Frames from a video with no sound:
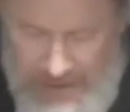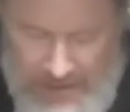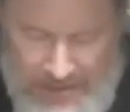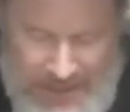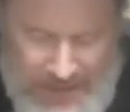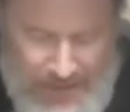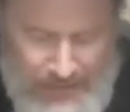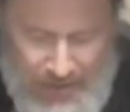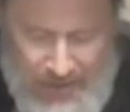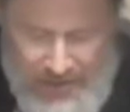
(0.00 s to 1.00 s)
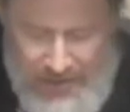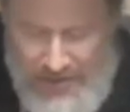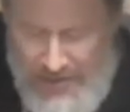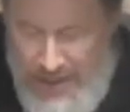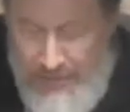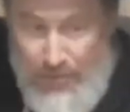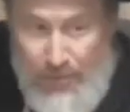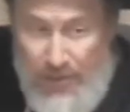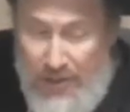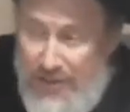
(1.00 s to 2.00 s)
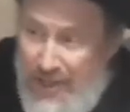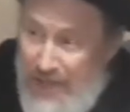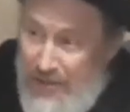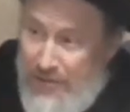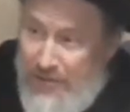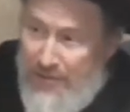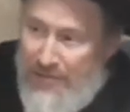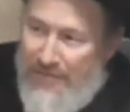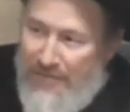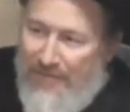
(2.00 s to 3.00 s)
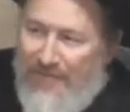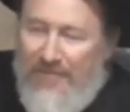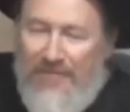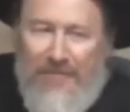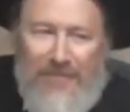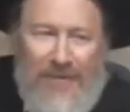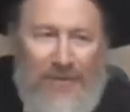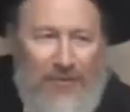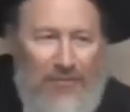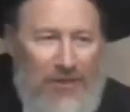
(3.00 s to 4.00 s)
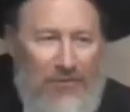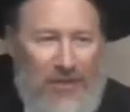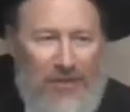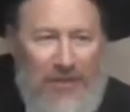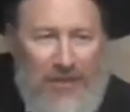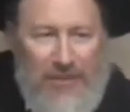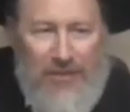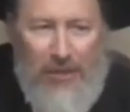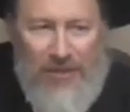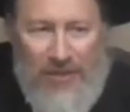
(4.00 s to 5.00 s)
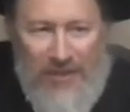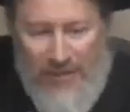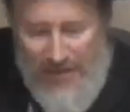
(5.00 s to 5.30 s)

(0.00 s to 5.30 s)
this is actually a pasuk that you say have to put on your talus. You might recognize this pasuk.